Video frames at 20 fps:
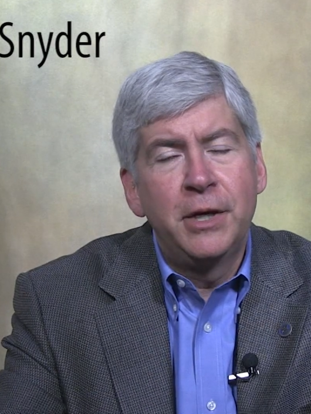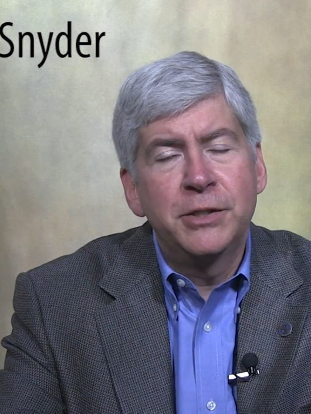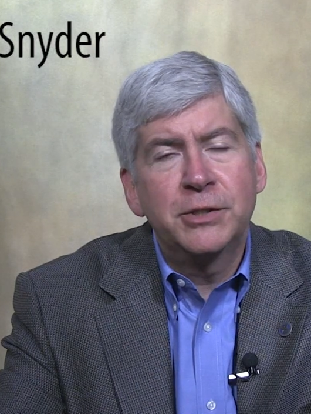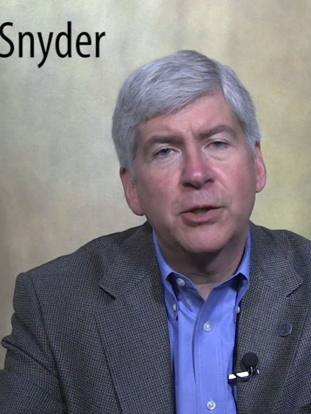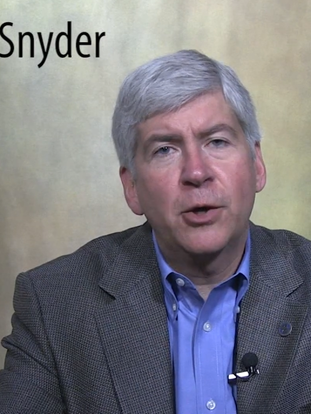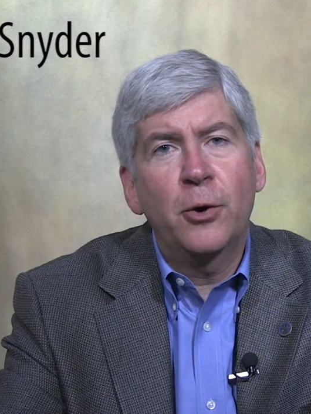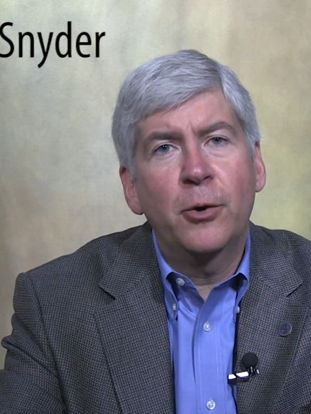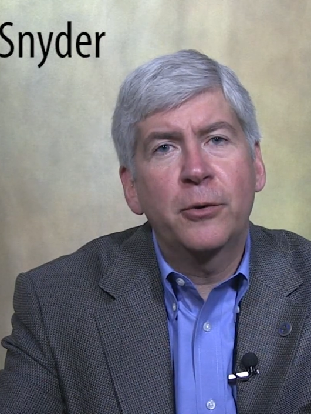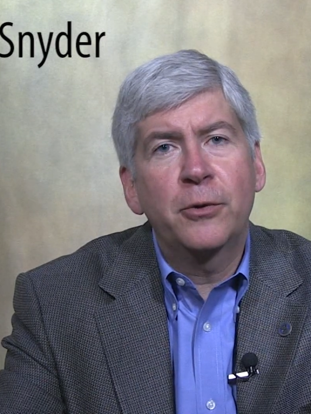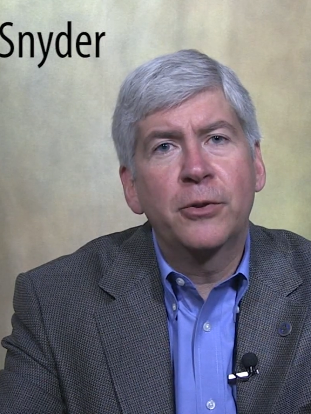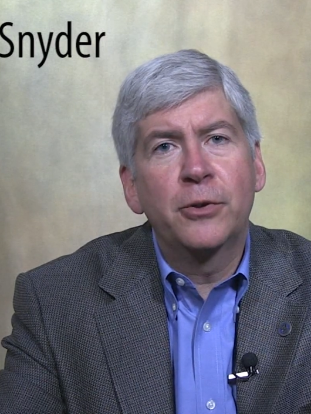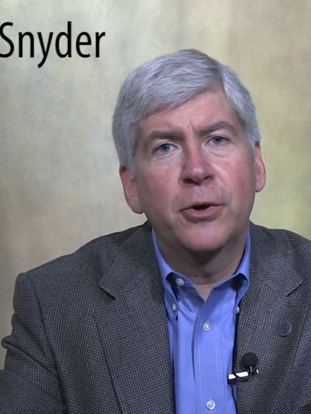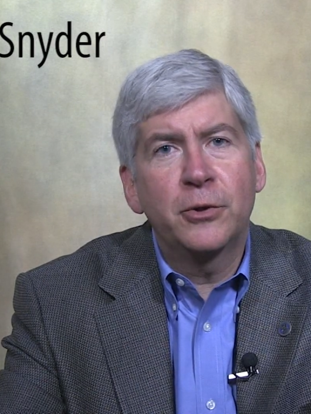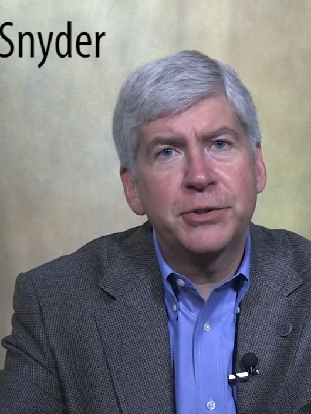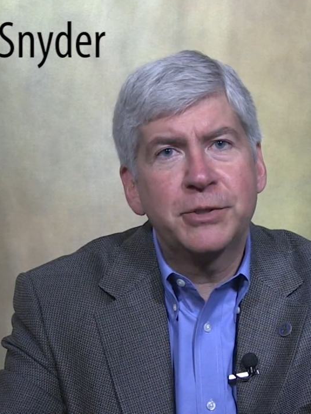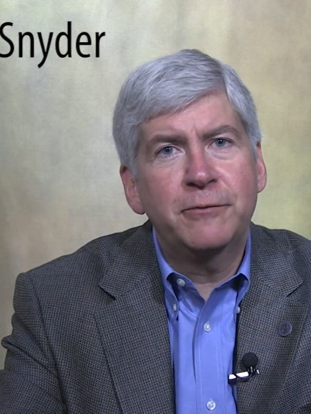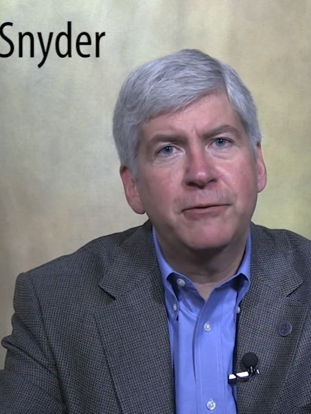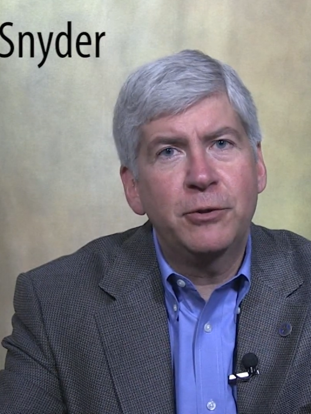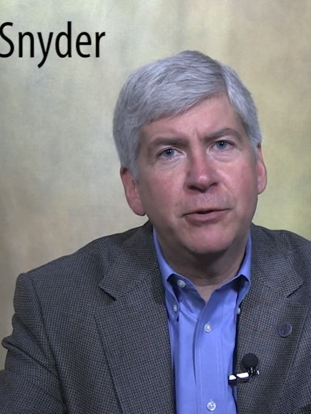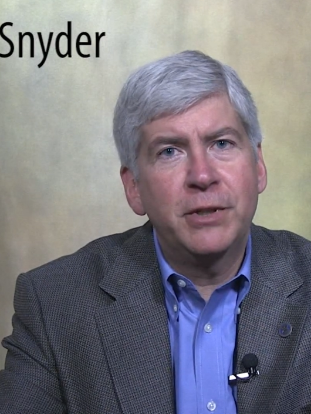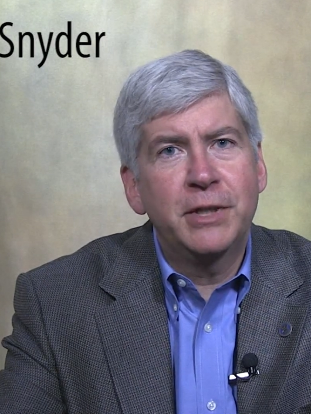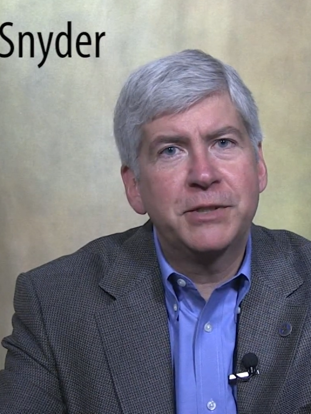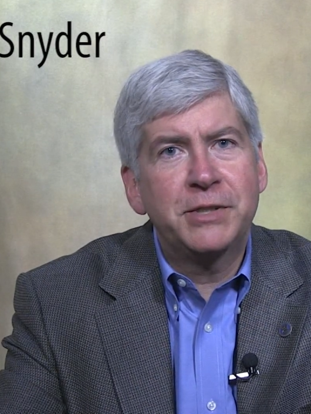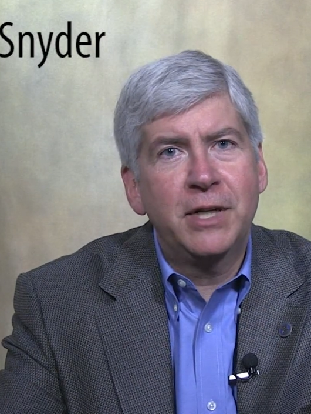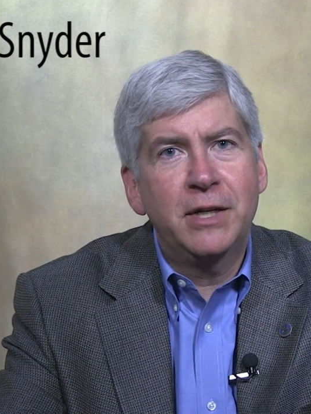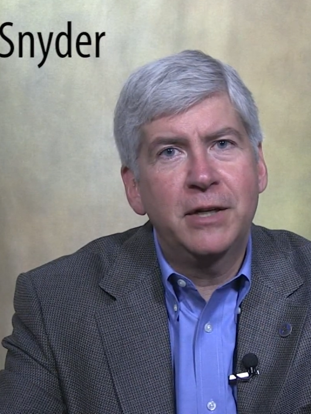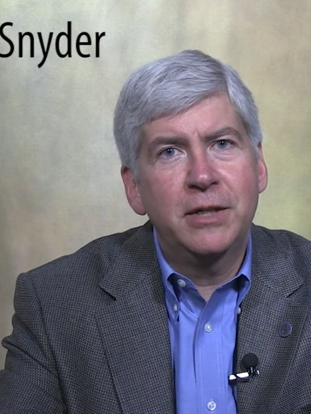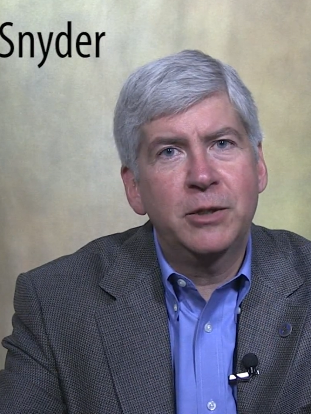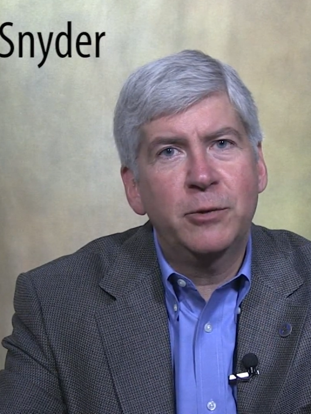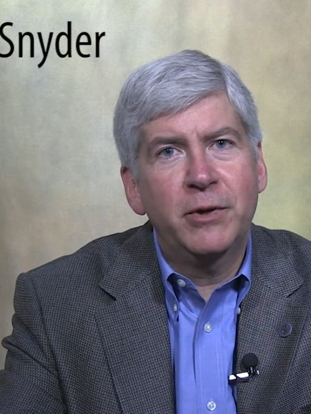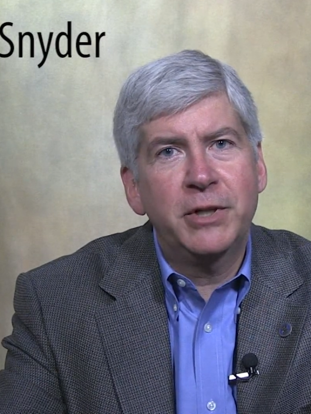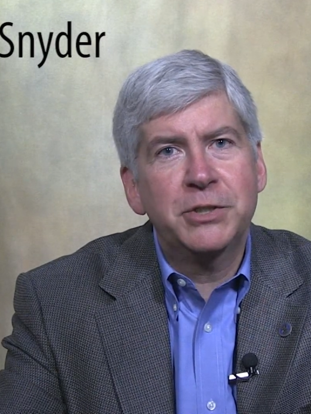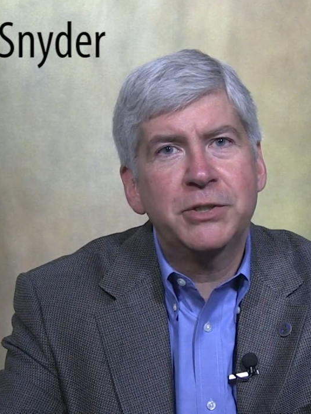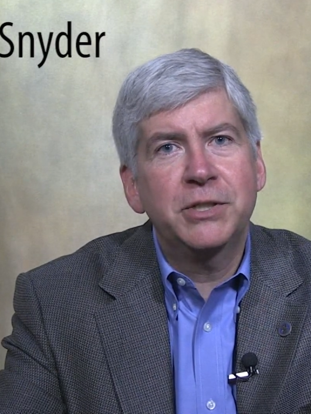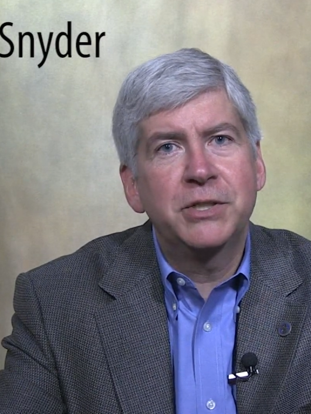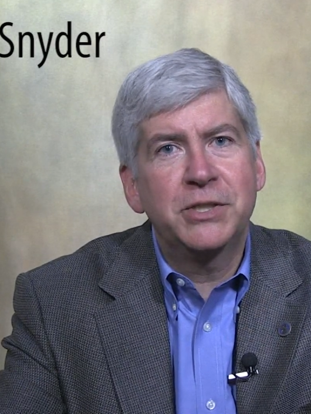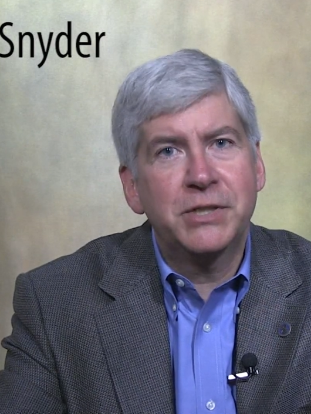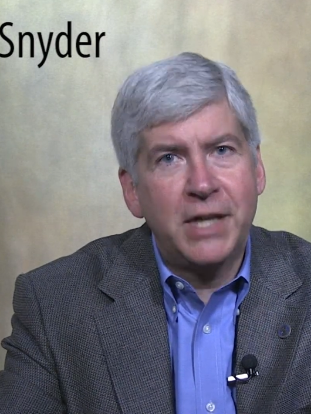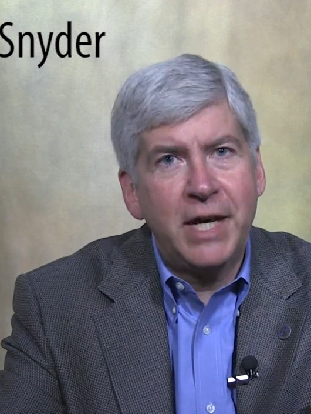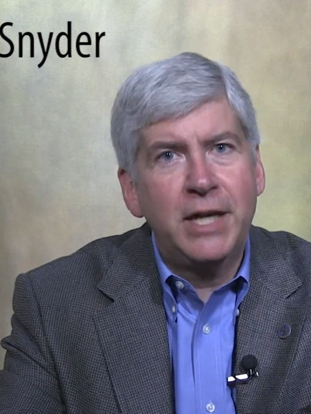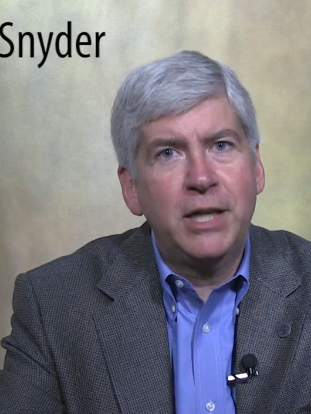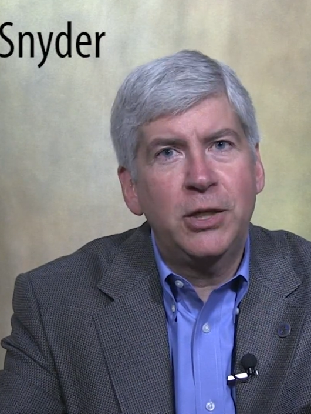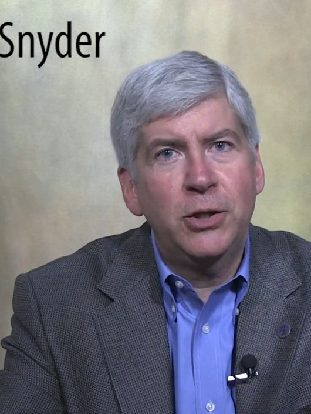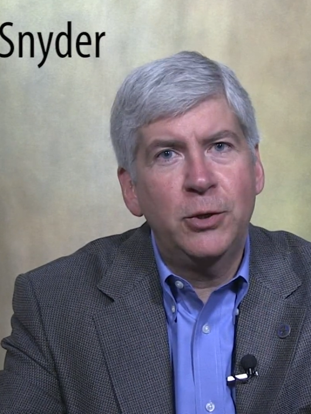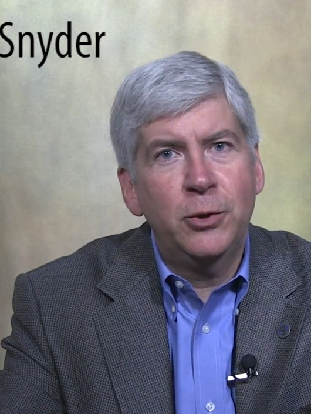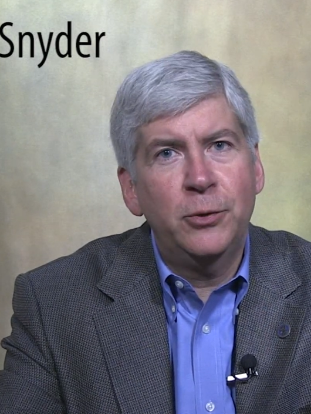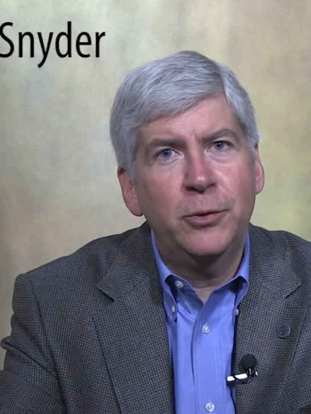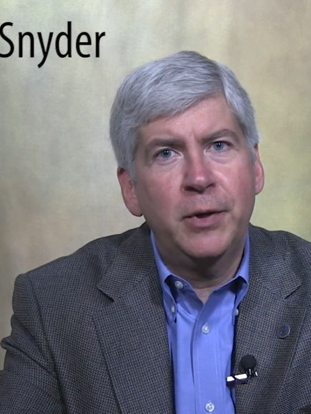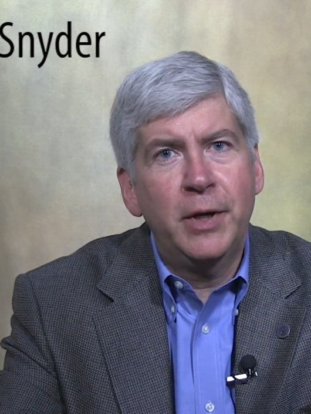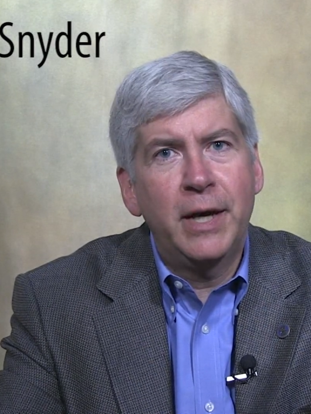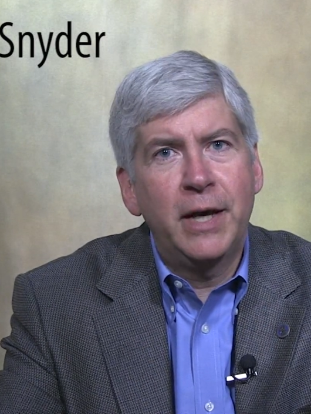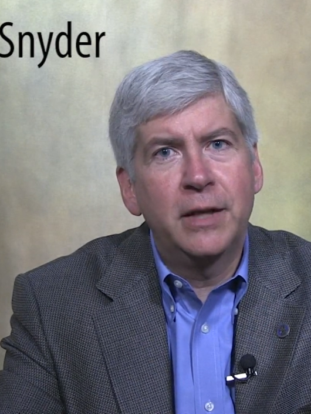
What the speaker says: So those of you that send in questions, thank you,